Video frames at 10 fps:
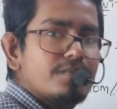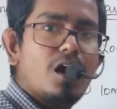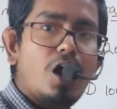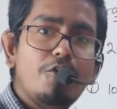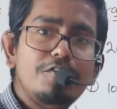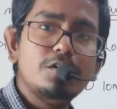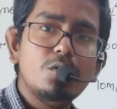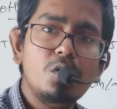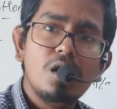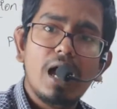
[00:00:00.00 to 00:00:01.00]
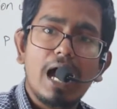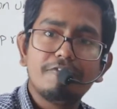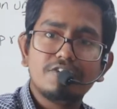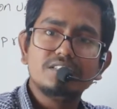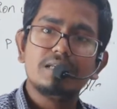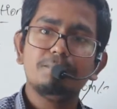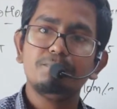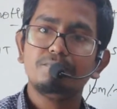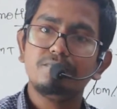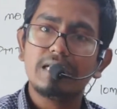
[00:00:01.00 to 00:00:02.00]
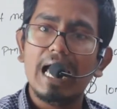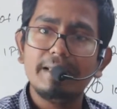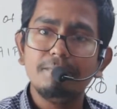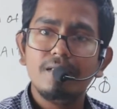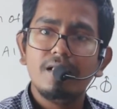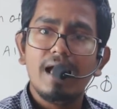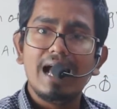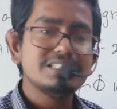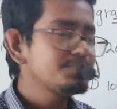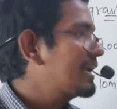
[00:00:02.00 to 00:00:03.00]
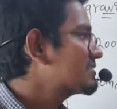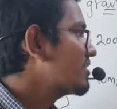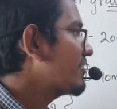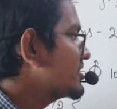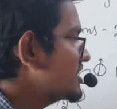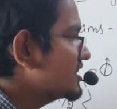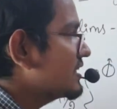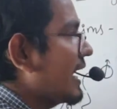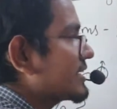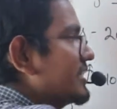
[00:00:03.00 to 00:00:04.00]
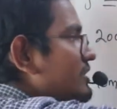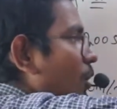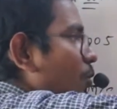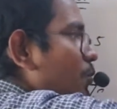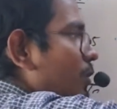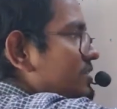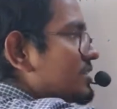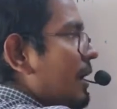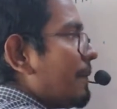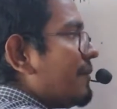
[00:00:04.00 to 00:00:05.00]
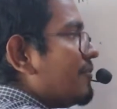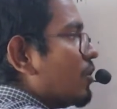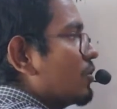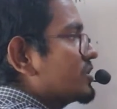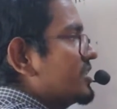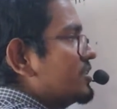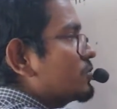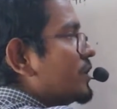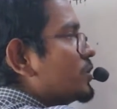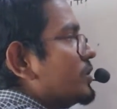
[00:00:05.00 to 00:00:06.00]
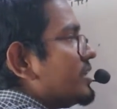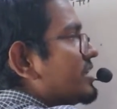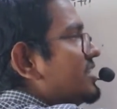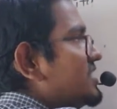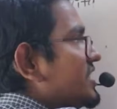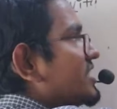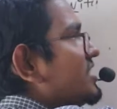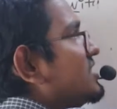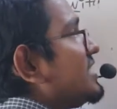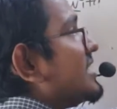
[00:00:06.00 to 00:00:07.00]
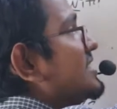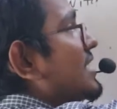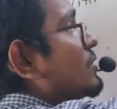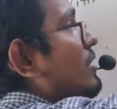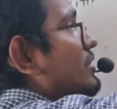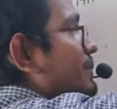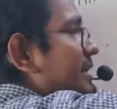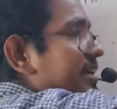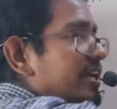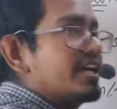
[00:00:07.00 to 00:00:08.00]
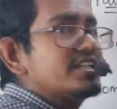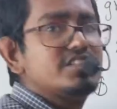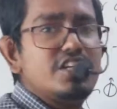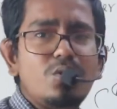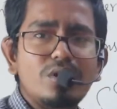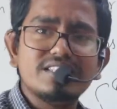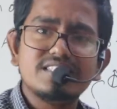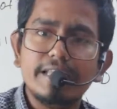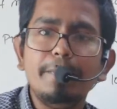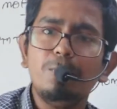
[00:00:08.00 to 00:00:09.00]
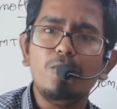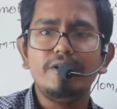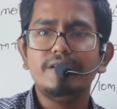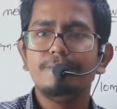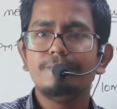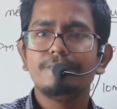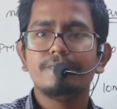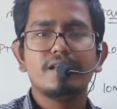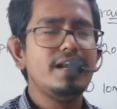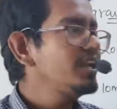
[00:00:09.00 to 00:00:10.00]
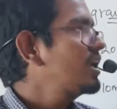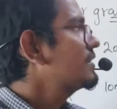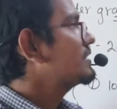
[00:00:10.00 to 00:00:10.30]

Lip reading: How we know? After some time, as my acceleration is acting downwards, my velocity is going to decrease and going to be 0 at a certain point. Right?